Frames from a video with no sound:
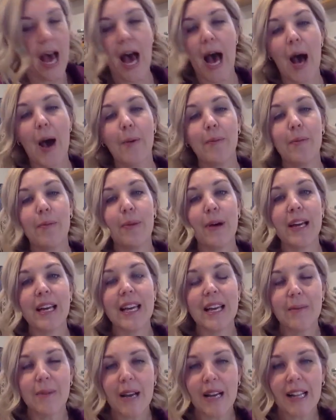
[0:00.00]
Um, but
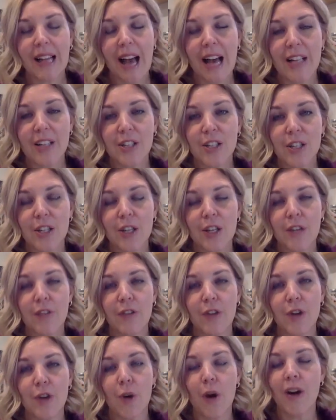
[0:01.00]
in my class, if
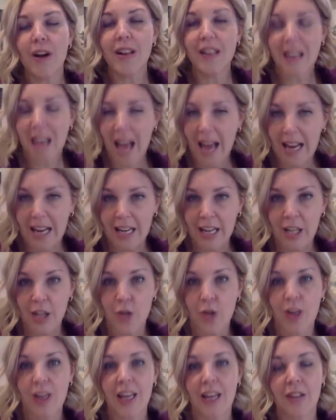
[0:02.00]
you are in Canada,
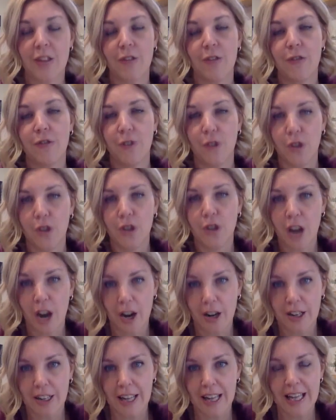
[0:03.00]
you can get the full
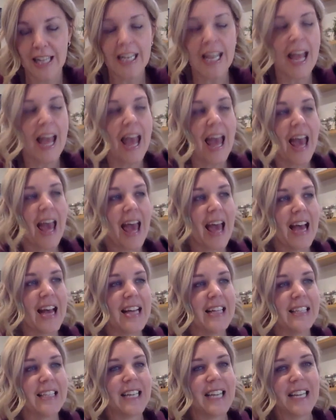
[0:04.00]
card kit.
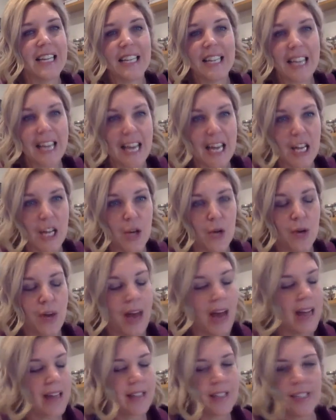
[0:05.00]
And in a kit, you
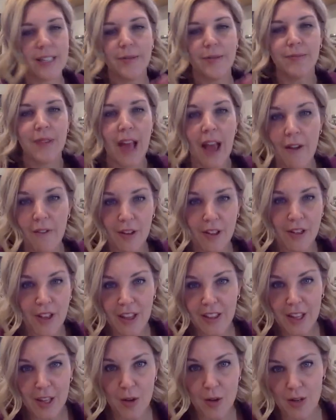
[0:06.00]
get
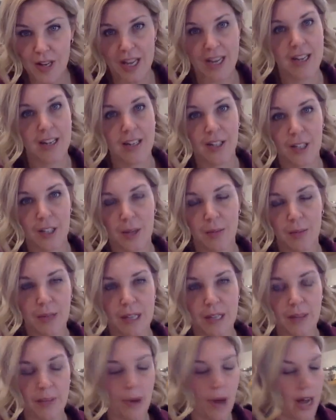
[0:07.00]
everything that you need to
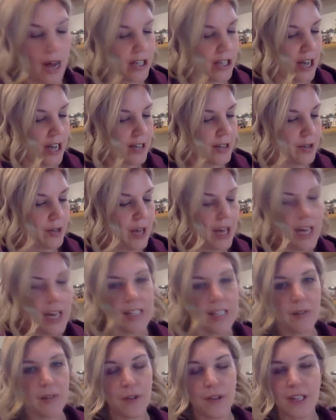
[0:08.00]
complete the project, okay?
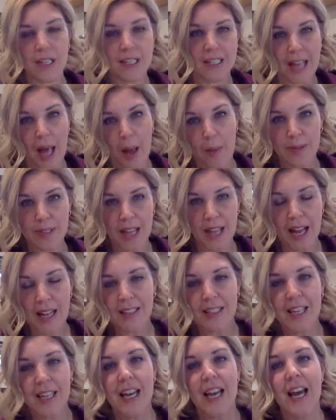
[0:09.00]
Except for the stamp
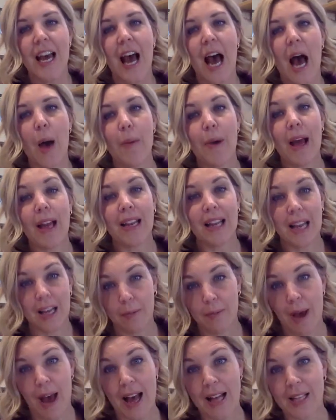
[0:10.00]
set um, and
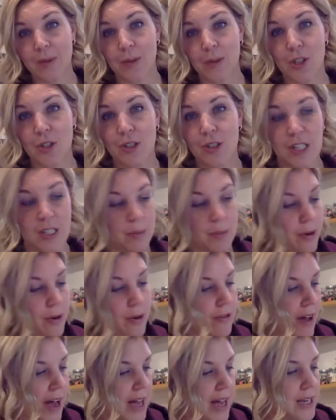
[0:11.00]
ink pads, which you need to
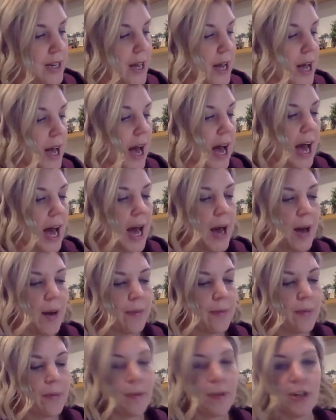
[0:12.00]
provide.
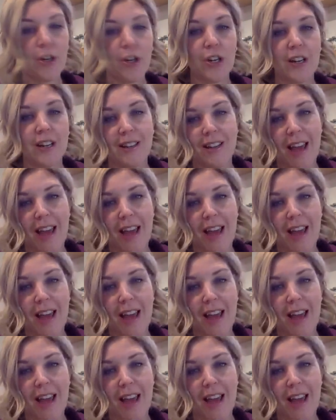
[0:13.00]
Um, but you're gonna